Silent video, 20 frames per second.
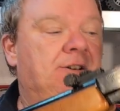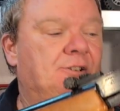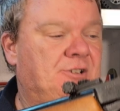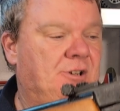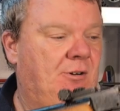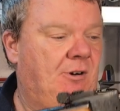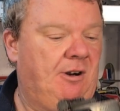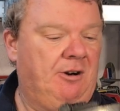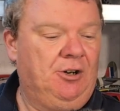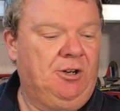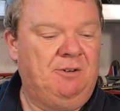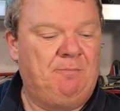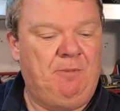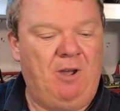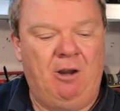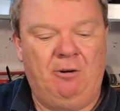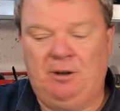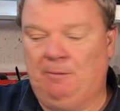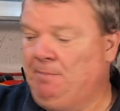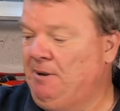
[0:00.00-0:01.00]
So I'm
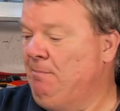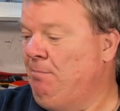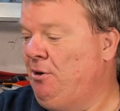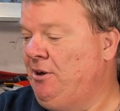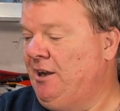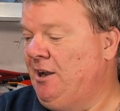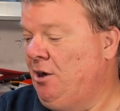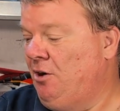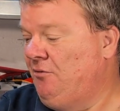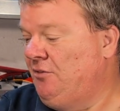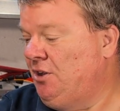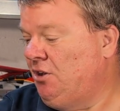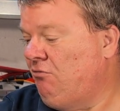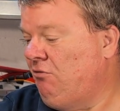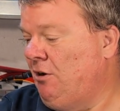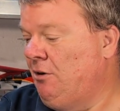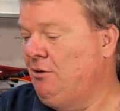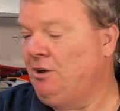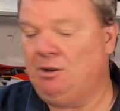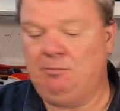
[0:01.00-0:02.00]
gonna be putting it over the
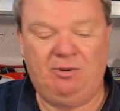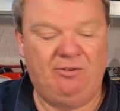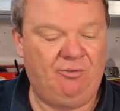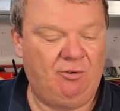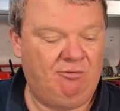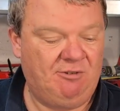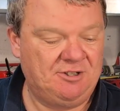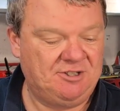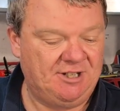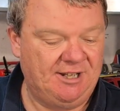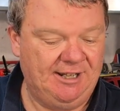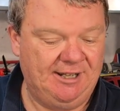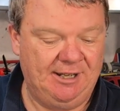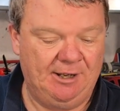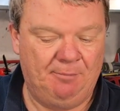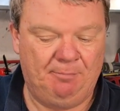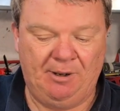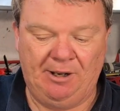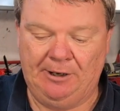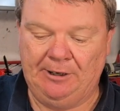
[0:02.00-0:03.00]
chrono before I take
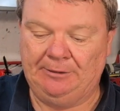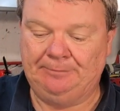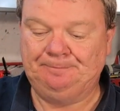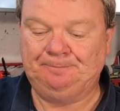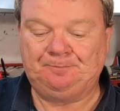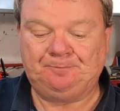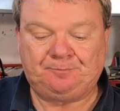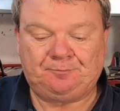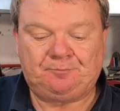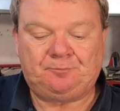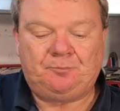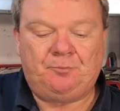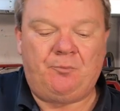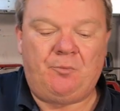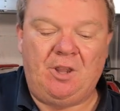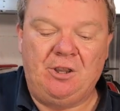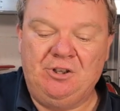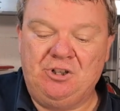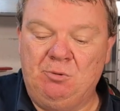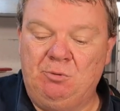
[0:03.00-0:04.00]
it apart,
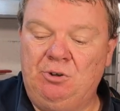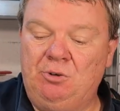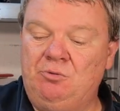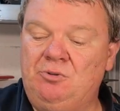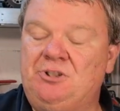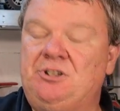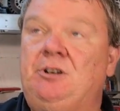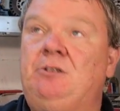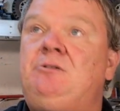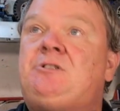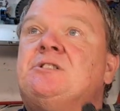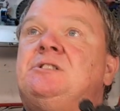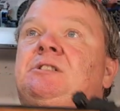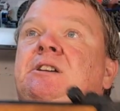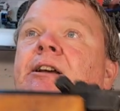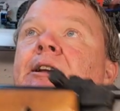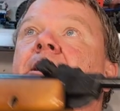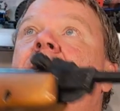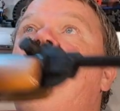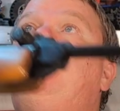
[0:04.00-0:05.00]
and you will also
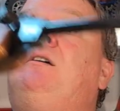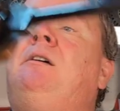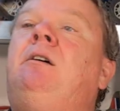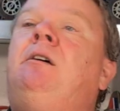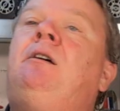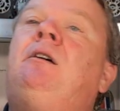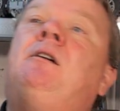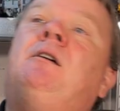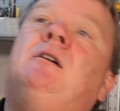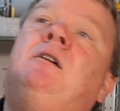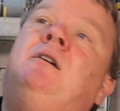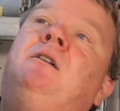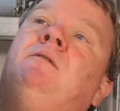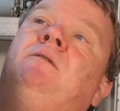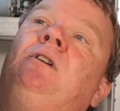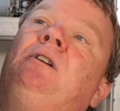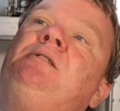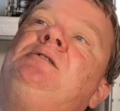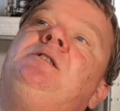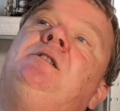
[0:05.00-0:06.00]
see,
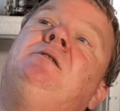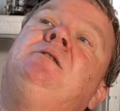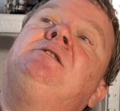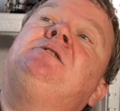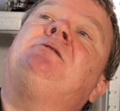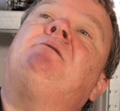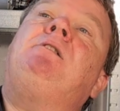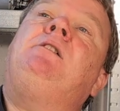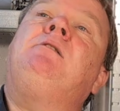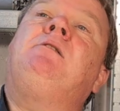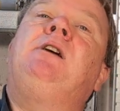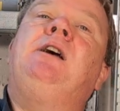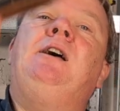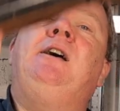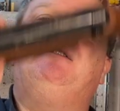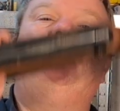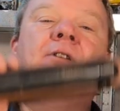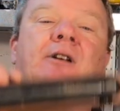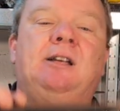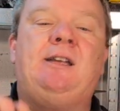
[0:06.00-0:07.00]
if I turn this around
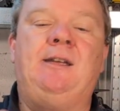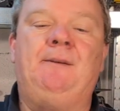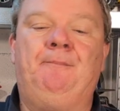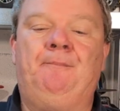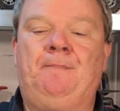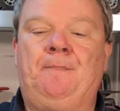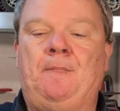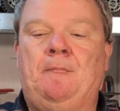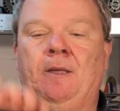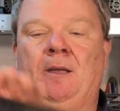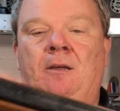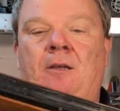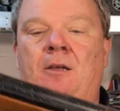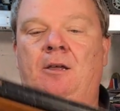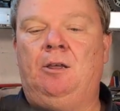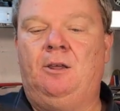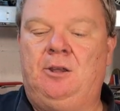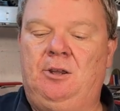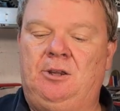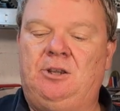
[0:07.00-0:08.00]
carefully,
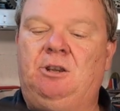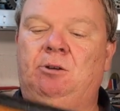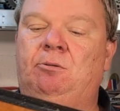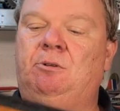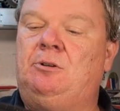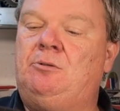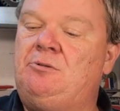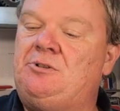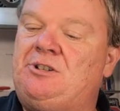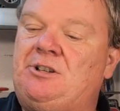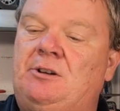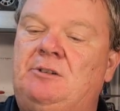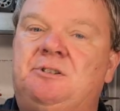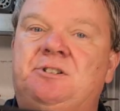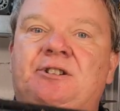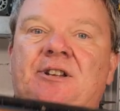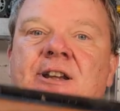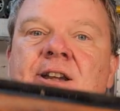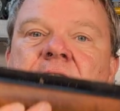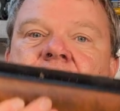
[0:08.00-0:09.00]
you will also
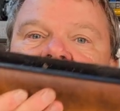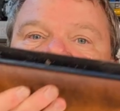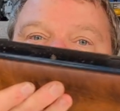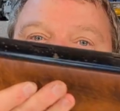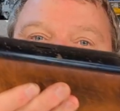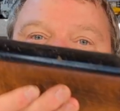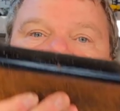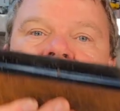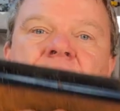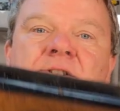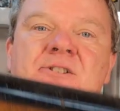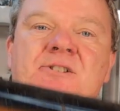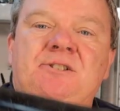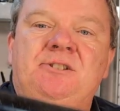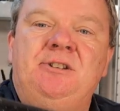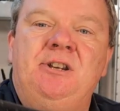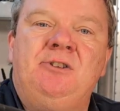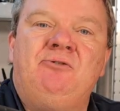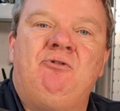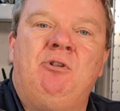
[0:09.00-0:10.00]
see there's a
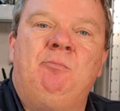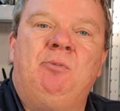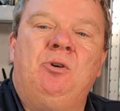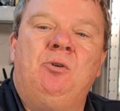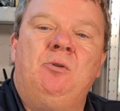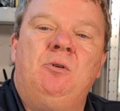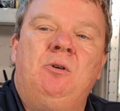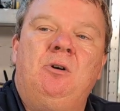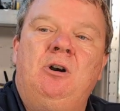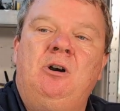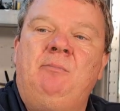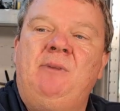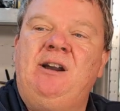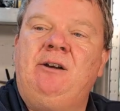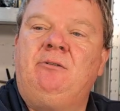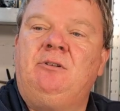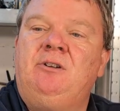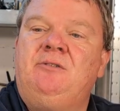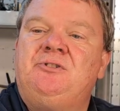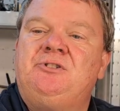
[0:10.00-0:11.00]
considerable
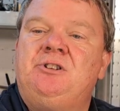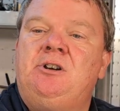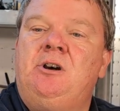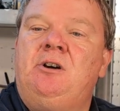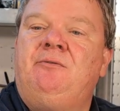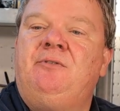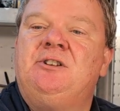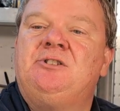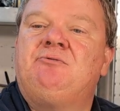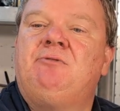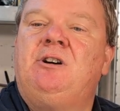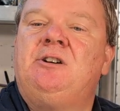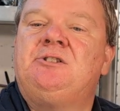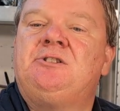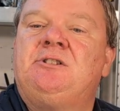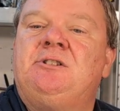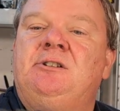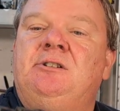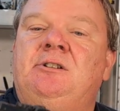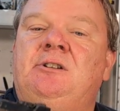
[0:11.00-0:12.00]
amount of surface
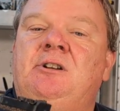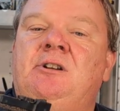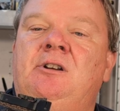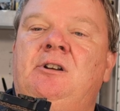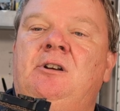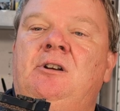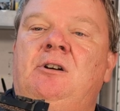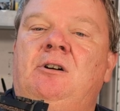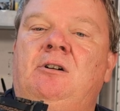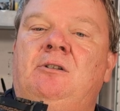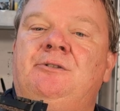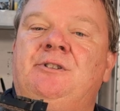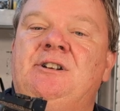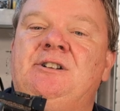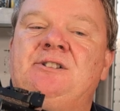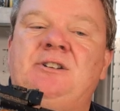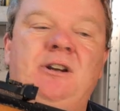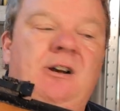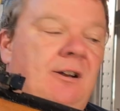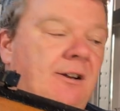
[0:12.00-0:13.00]
rust on
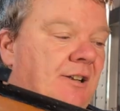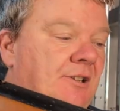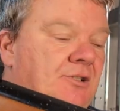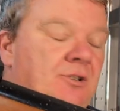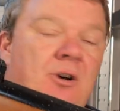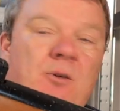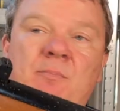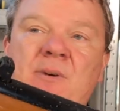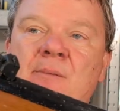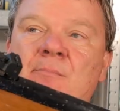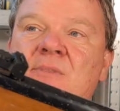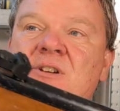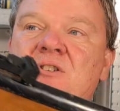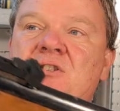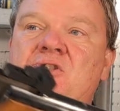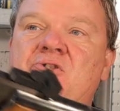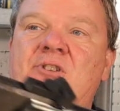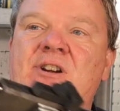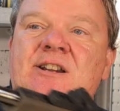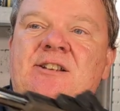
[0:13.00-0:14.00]
this gun. It's not been
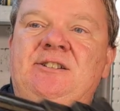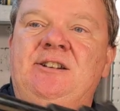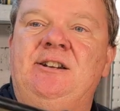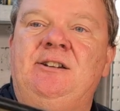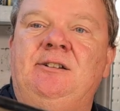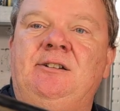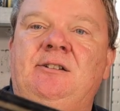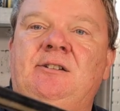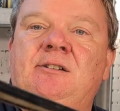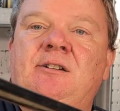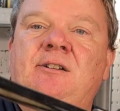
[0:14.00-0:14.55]
mistreated.